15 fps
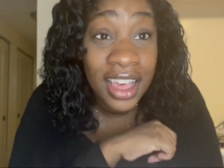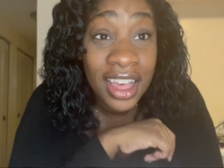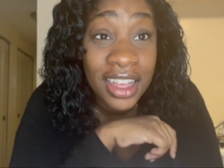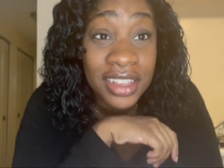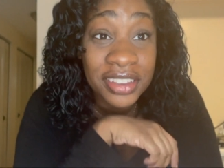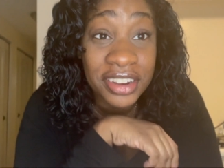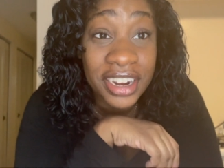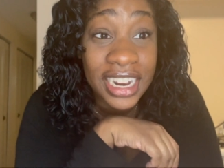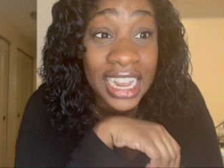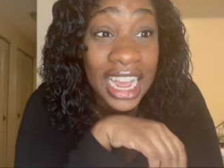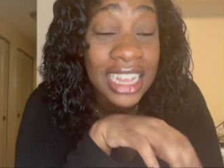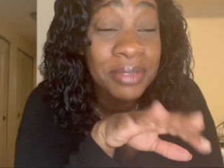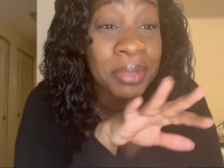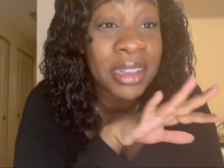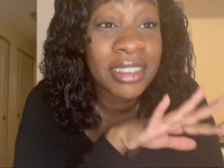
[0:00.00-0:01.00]
Sorry,
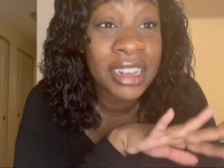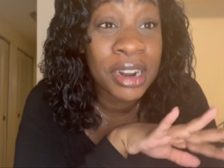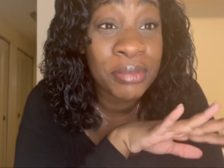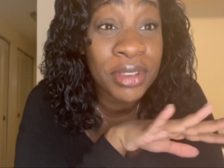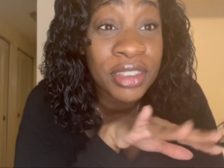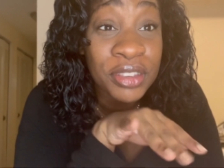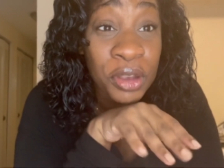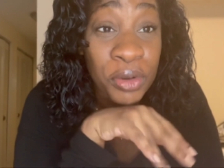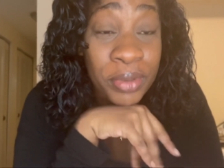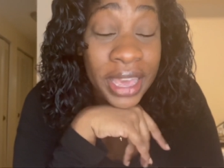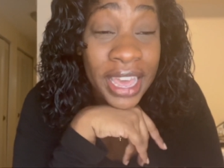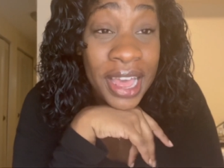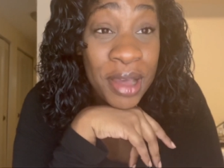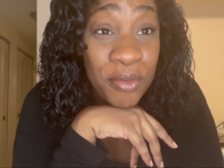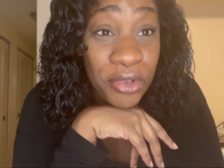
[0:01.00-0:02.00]
guys. My setup is so
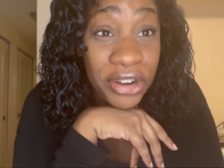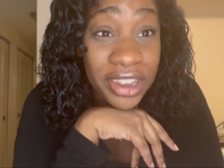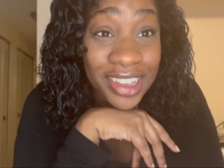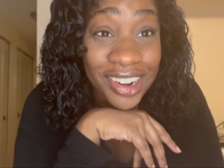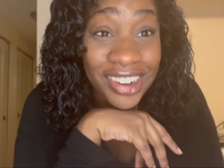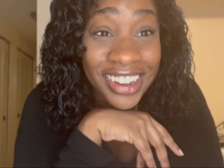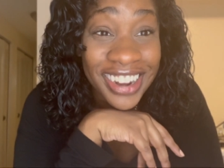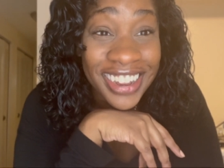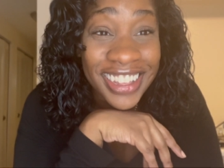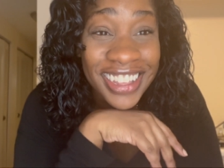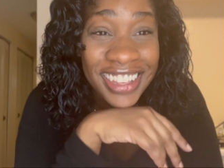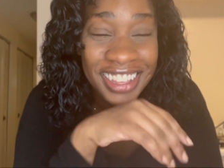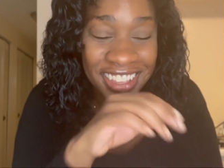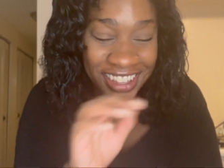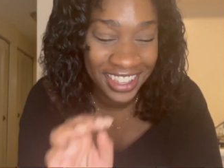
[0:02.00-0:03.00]
bad. I'm working on it.
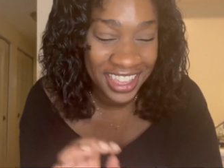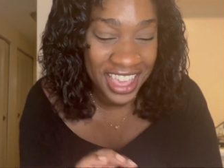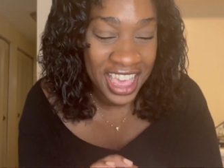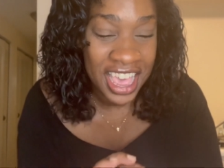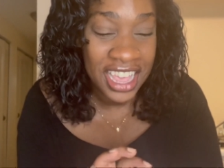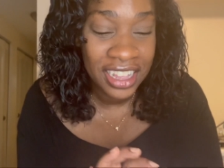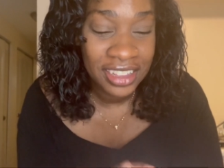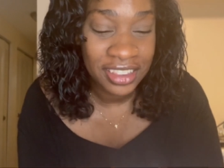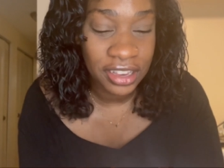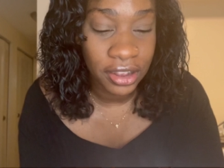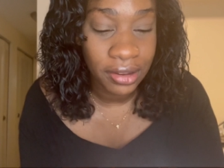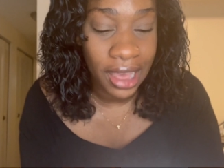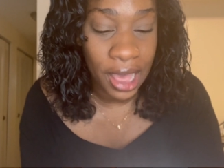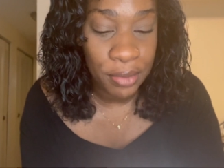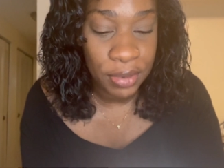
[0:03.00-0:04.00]
So
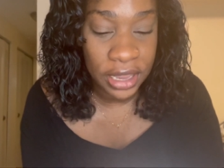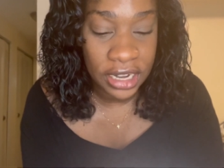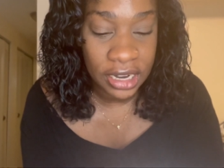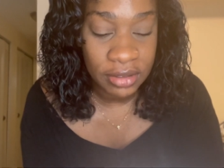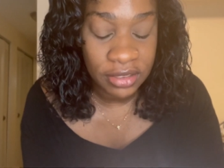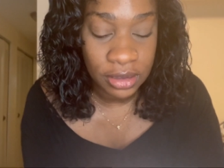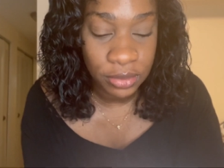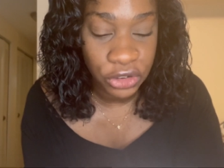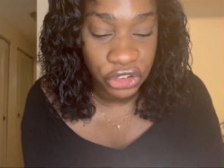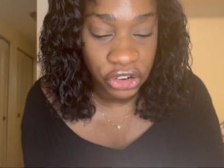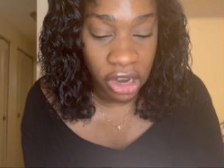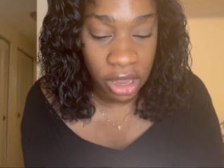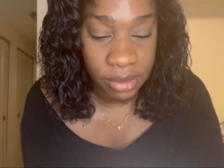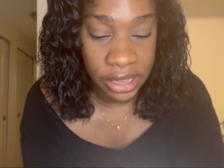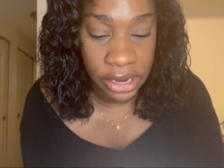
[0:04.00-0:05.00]
I picked up some
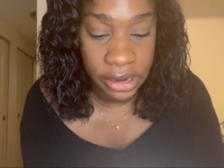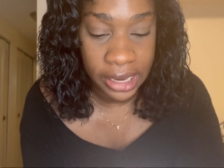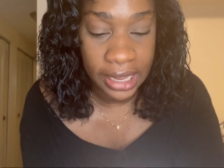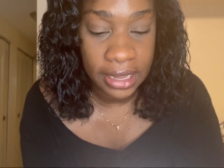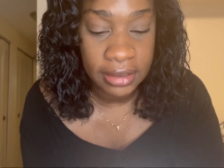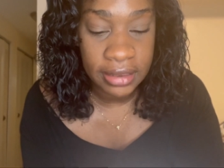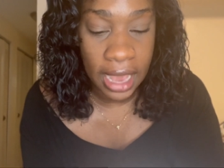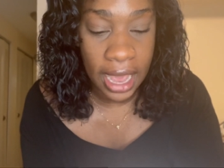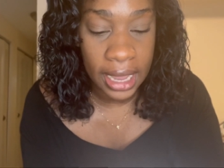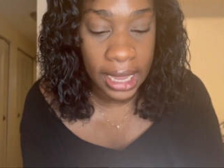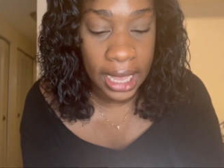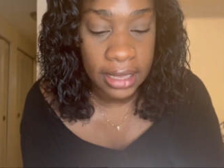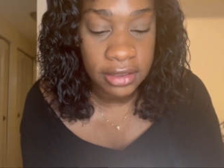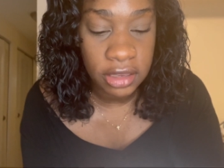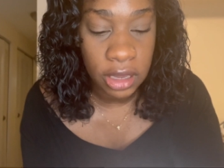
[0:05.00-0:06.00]
strawberries. I
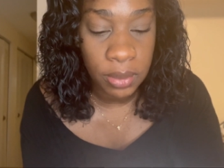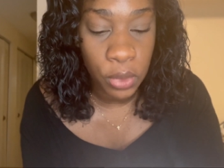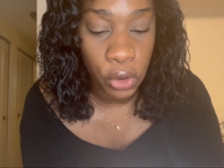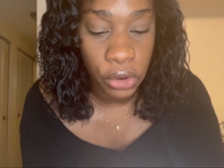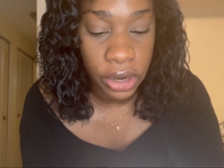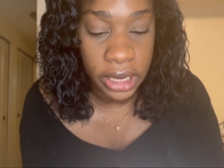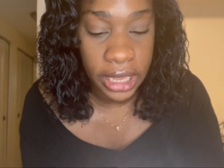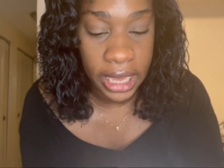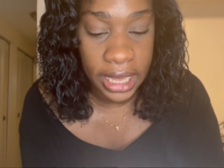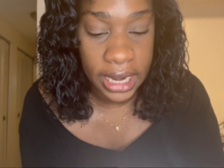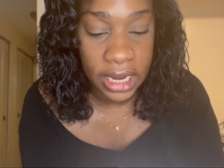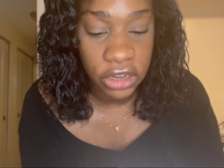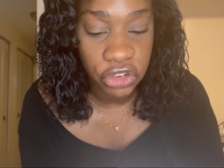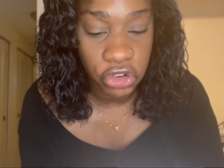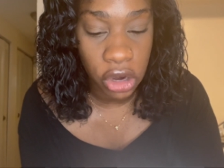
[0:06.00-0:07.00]
got some
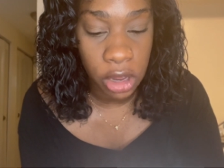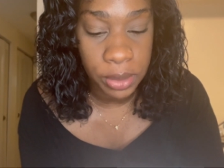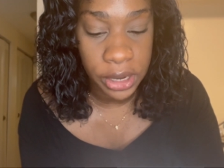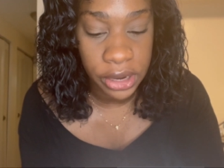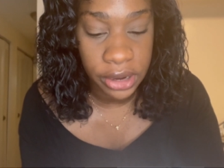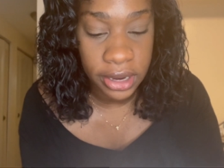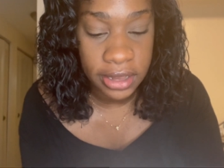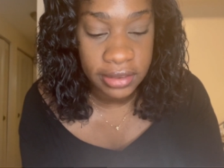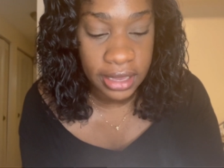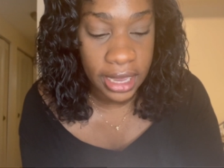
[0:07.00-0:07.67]
organic strawberries.